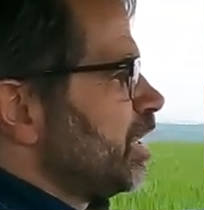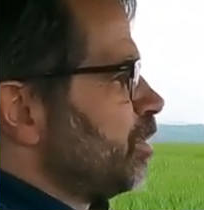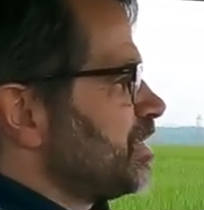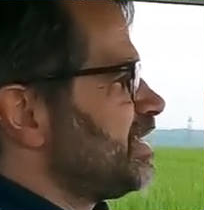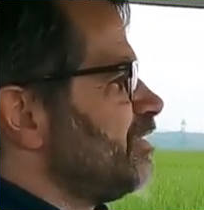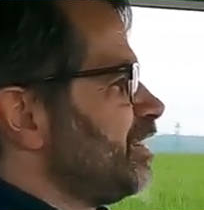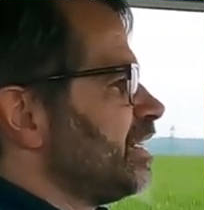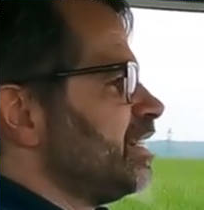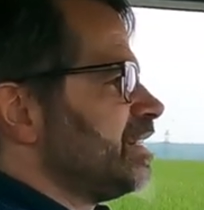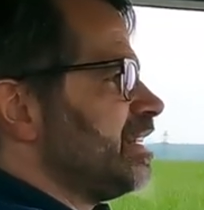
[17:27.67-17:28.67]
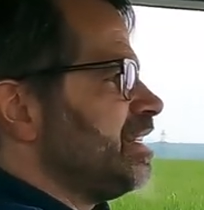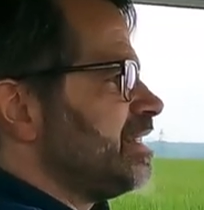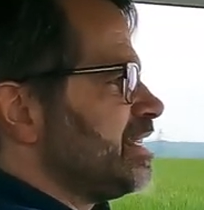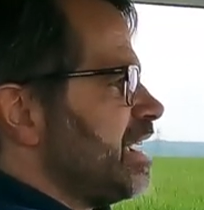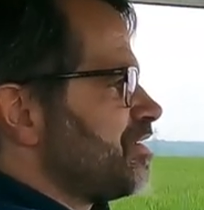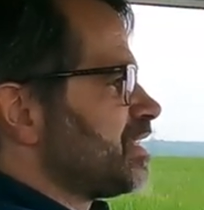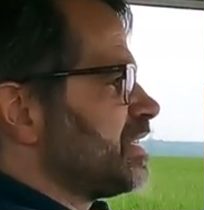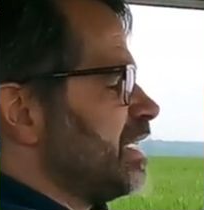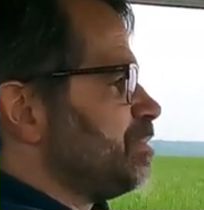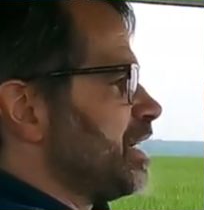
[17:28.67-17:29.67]
it was difficult and easy at the
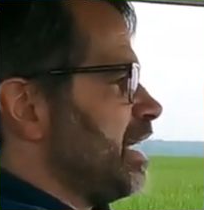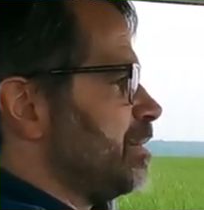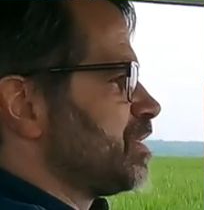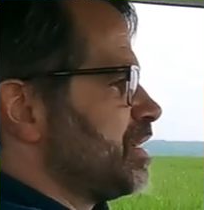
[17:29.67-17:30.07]
same time.